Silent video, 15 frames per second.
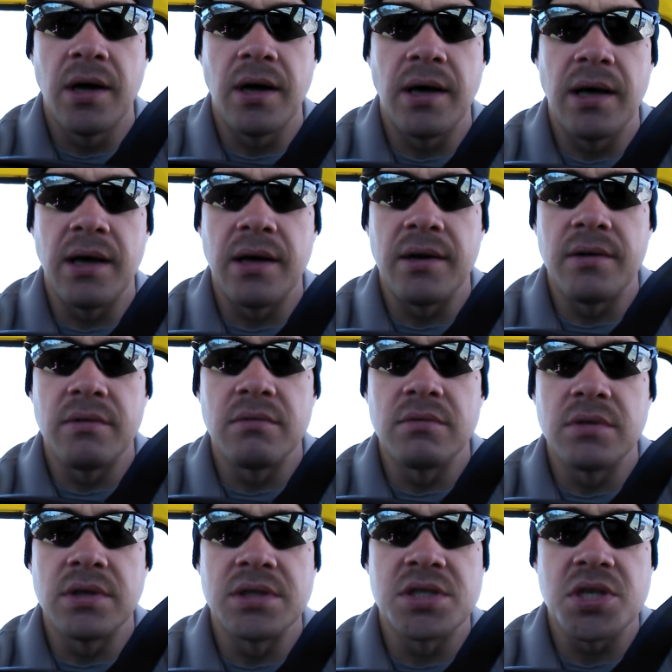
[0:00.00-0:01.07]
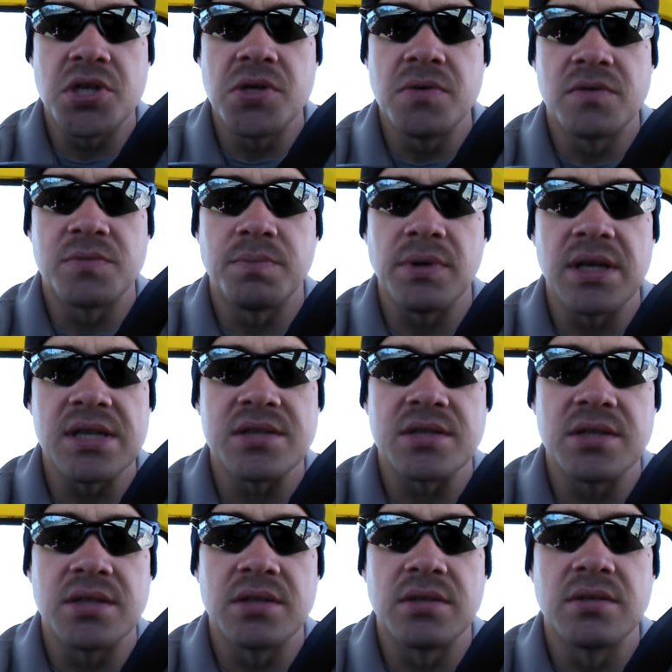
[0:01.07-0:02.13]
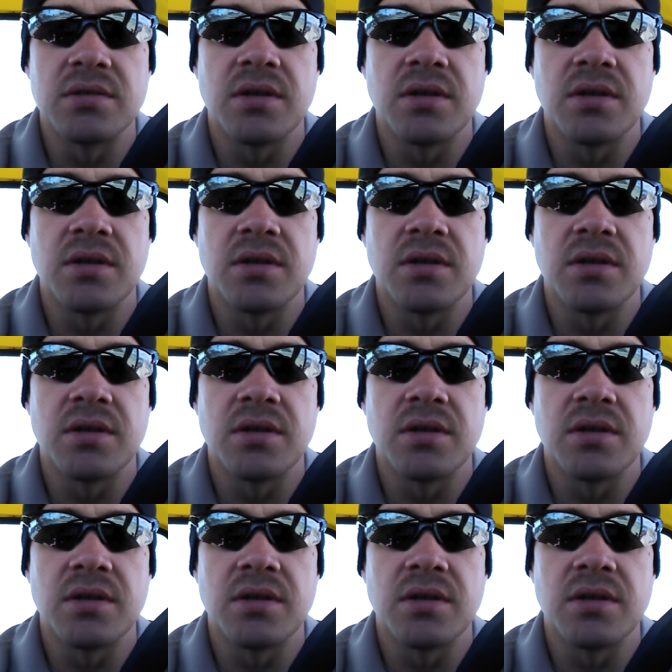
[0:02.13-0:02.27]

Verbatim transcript: and it's a huge blessing